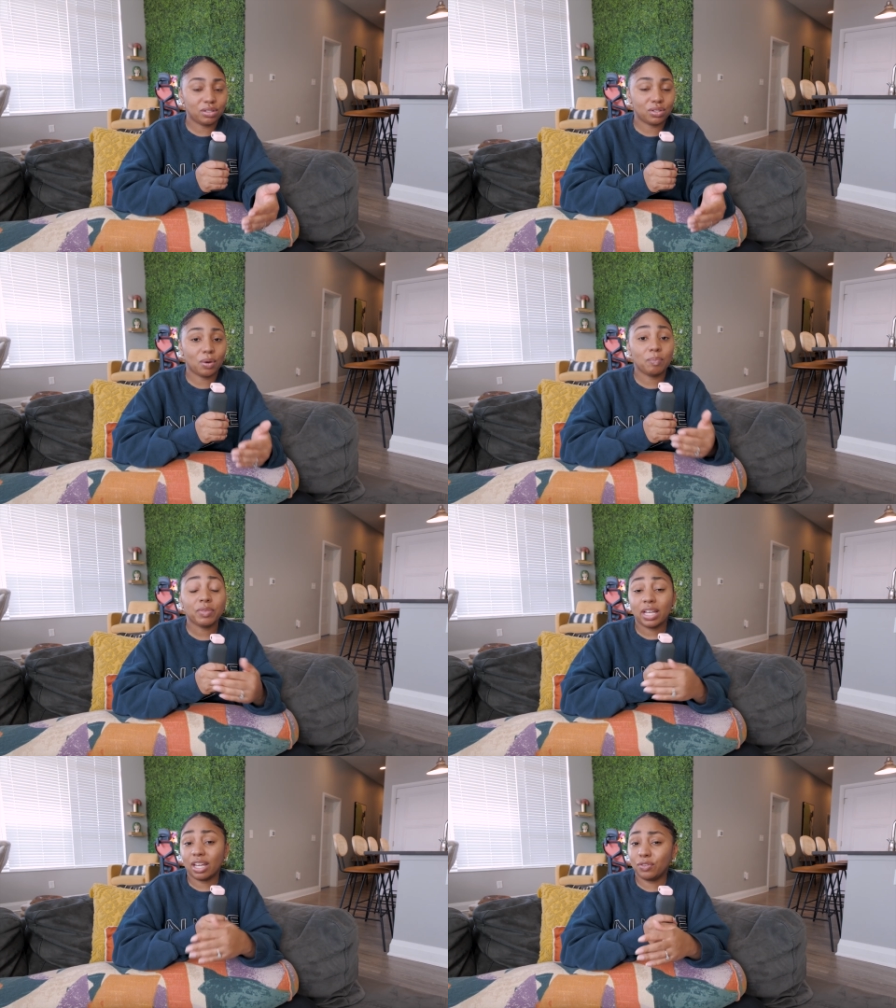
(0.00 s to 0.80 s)
So,
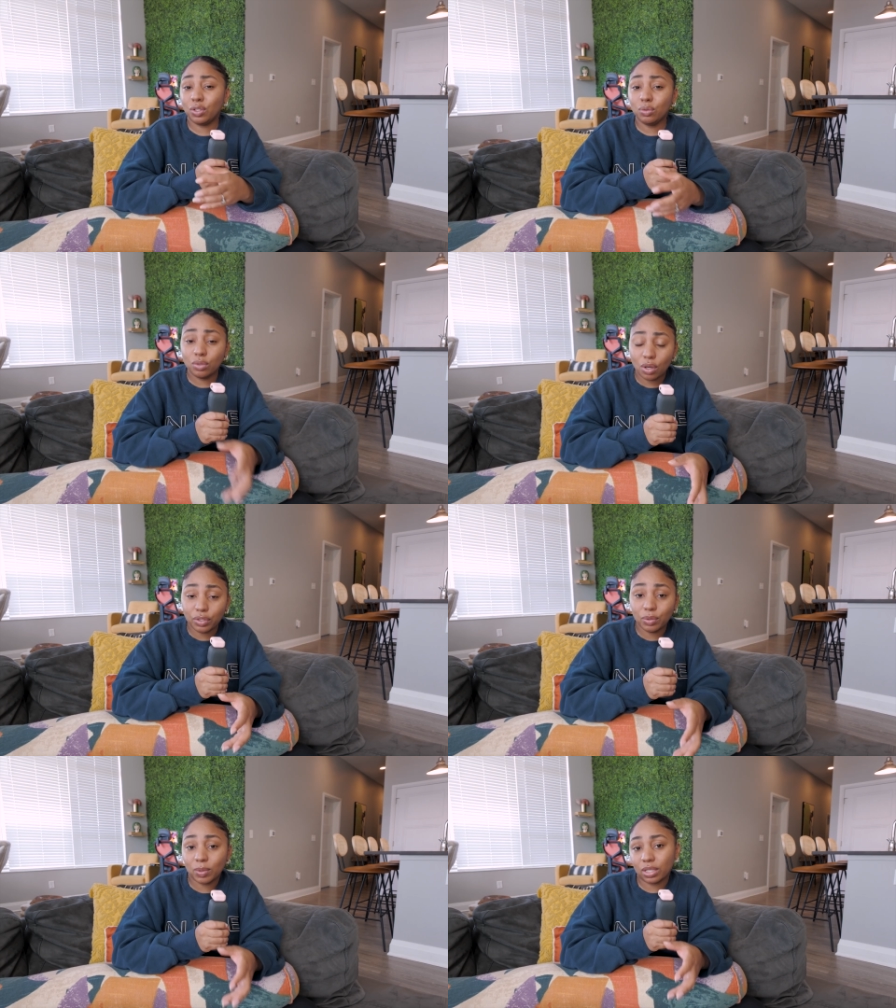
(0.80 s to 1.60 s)
if you know
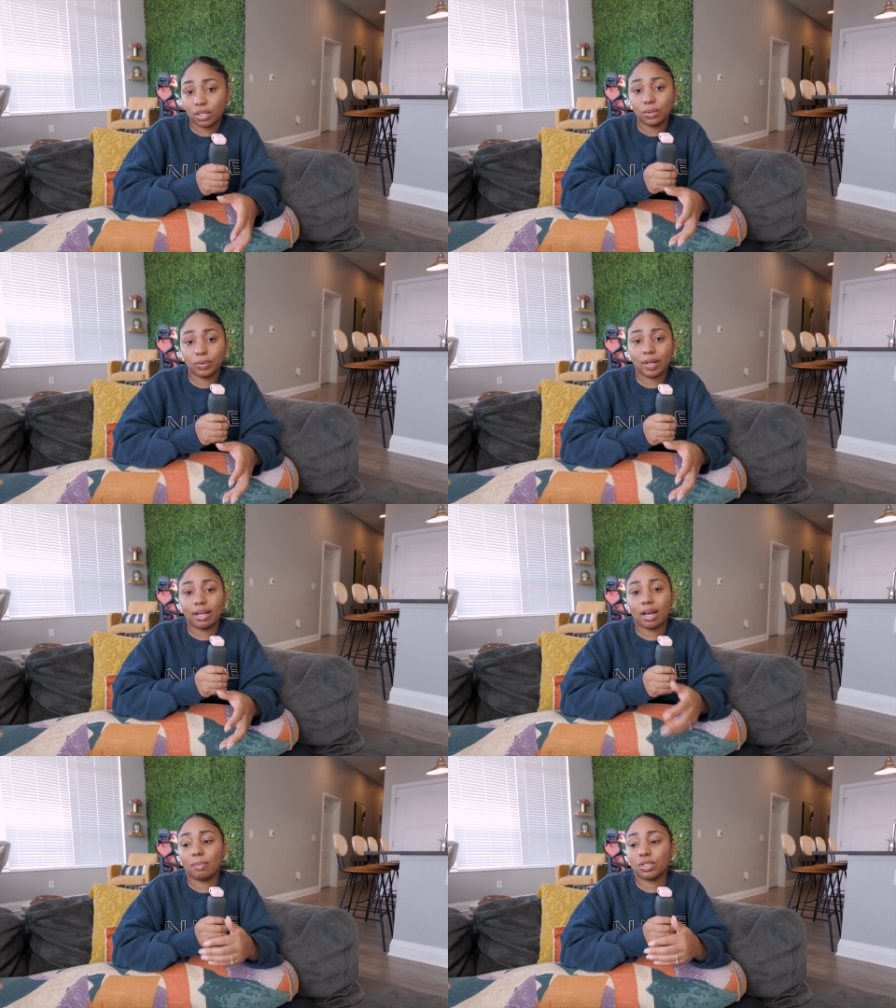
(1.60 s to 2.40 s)
you want to code
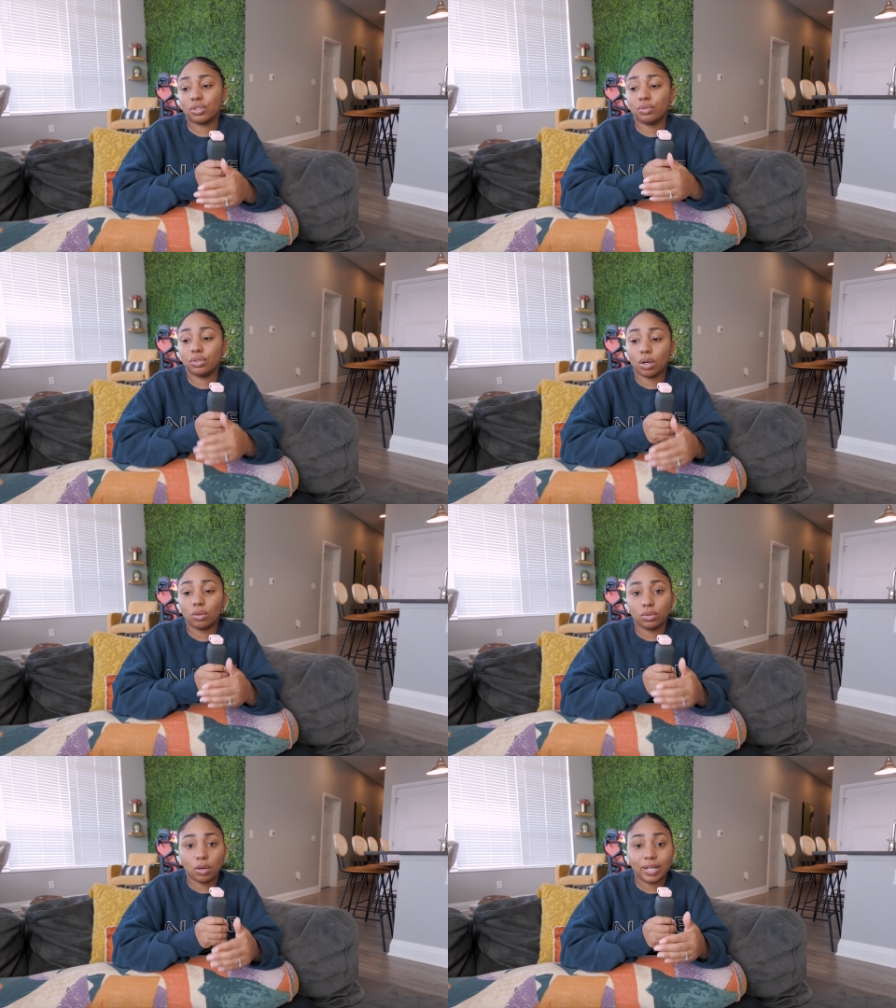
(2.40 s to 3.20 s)
right now but you
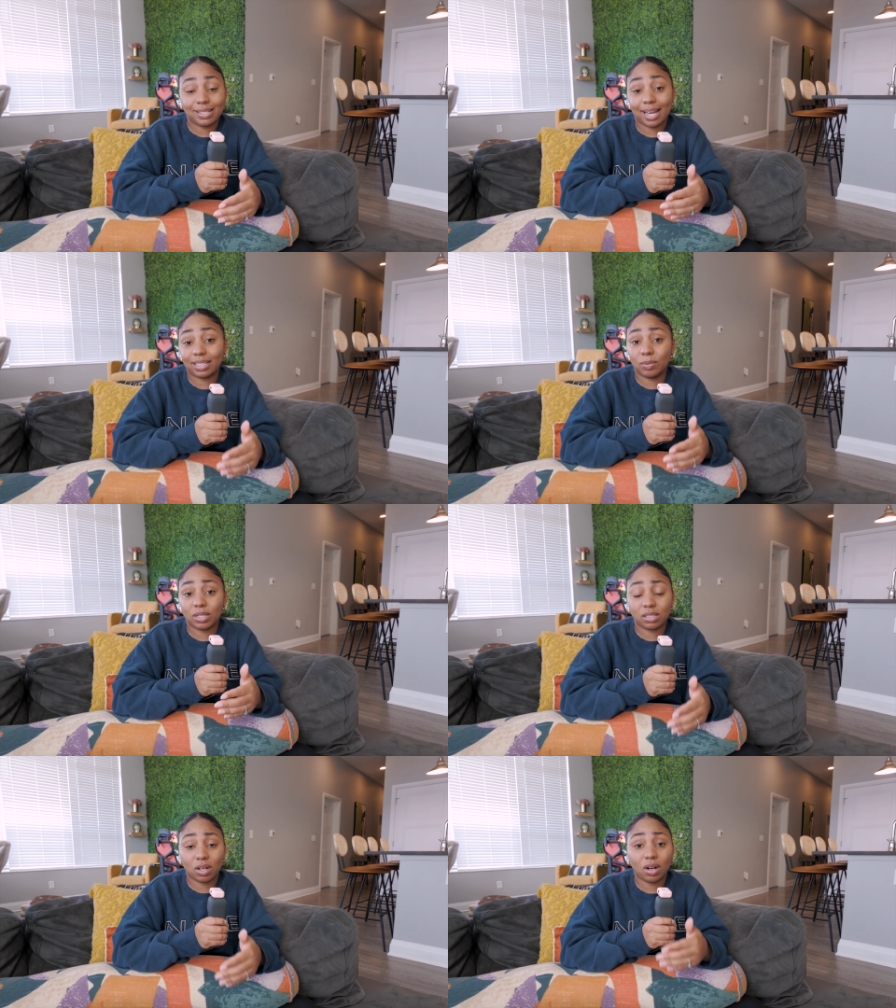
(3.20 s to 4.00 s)
don't know exactly where
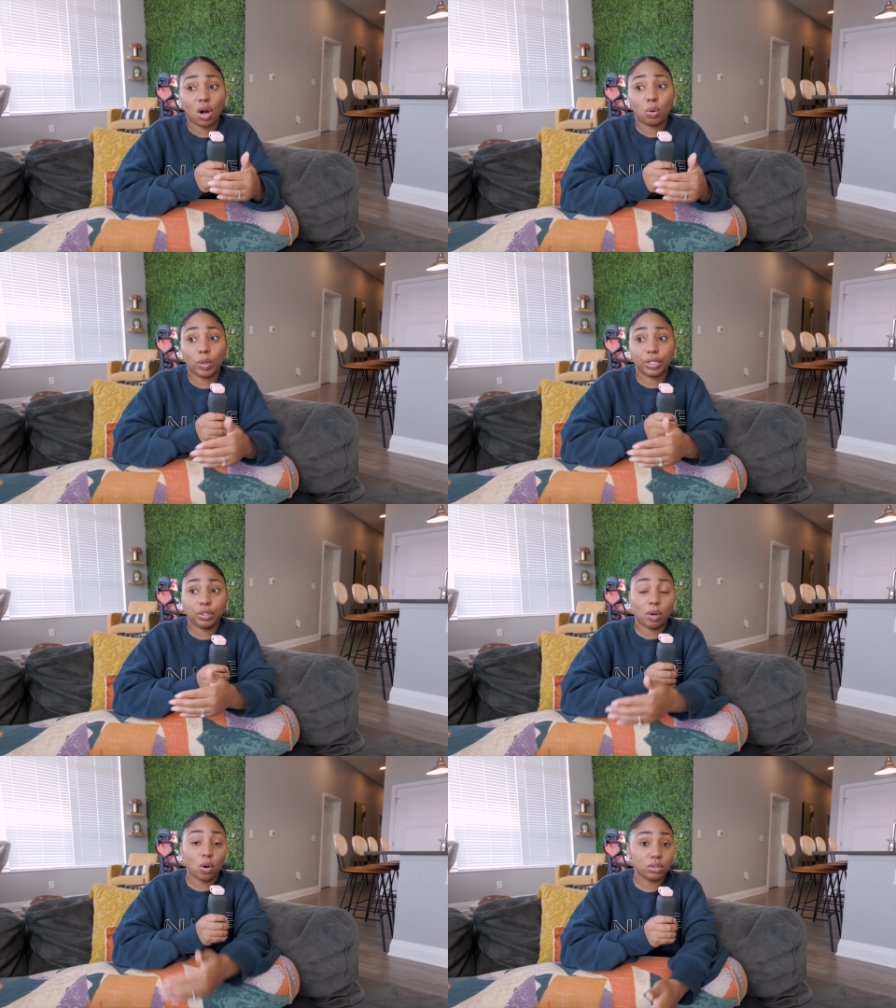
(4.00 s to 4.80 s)
to start or where
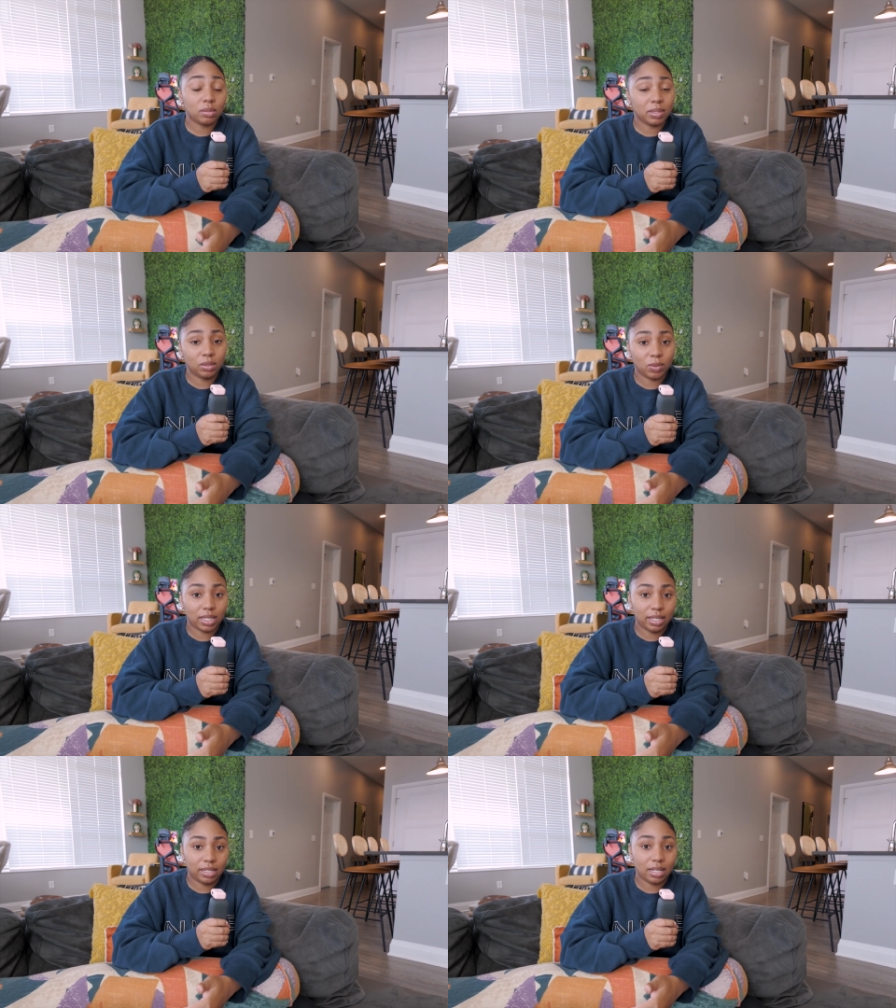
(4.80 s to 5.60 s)
you ultimately want
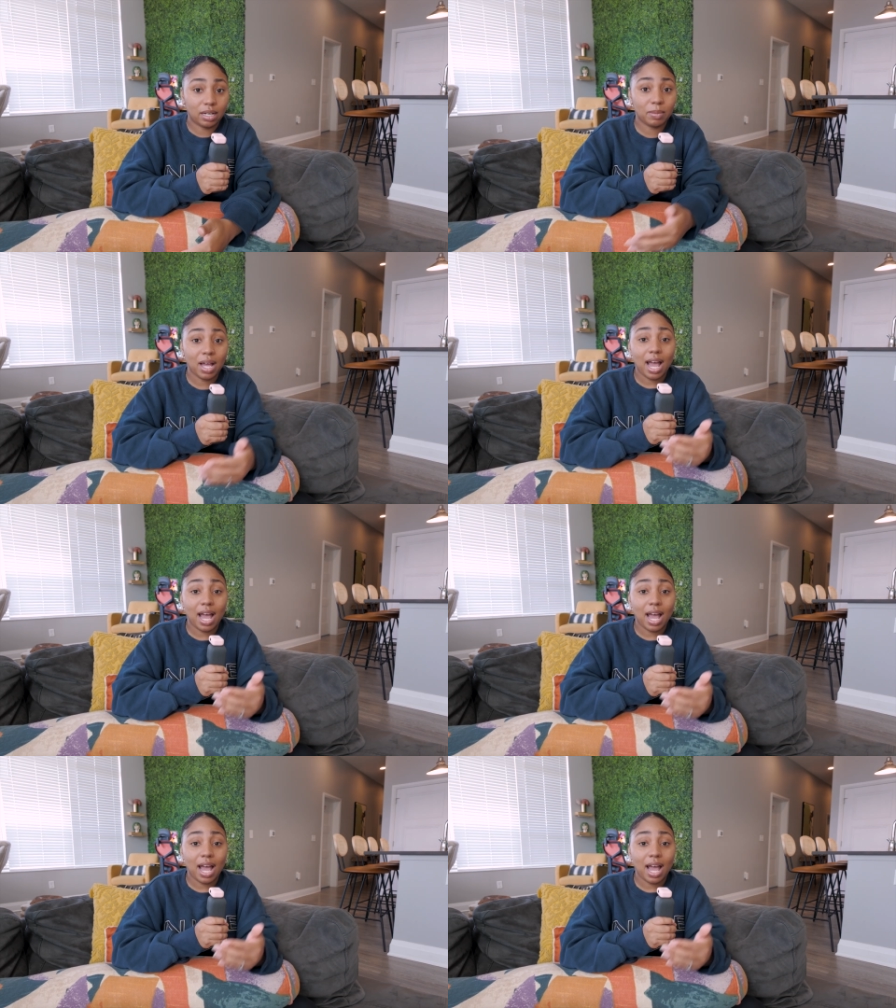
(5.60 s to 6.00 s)
to end up,